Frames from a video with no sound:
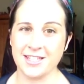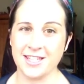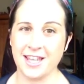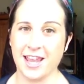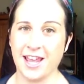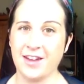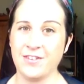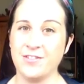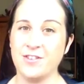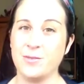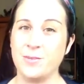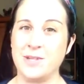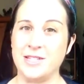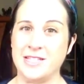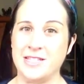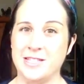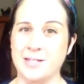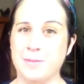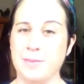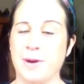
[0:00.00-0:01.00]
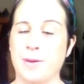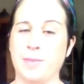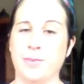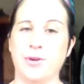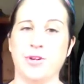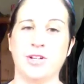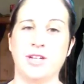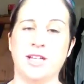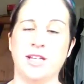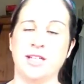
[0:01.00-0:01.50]
They have to be
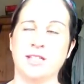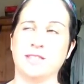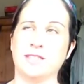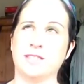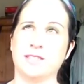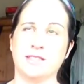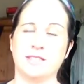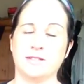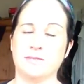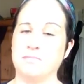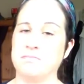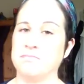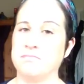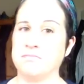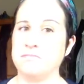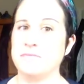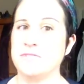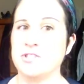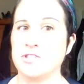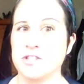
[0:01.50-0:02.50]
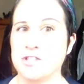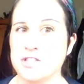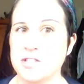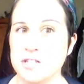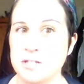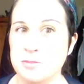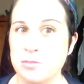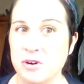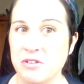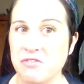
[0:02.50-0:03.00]
zip-up hoodies. It's just
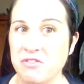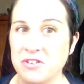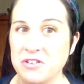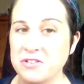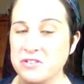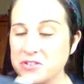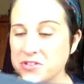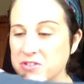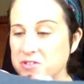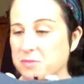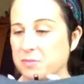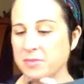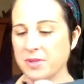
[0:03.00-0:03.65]
his preference.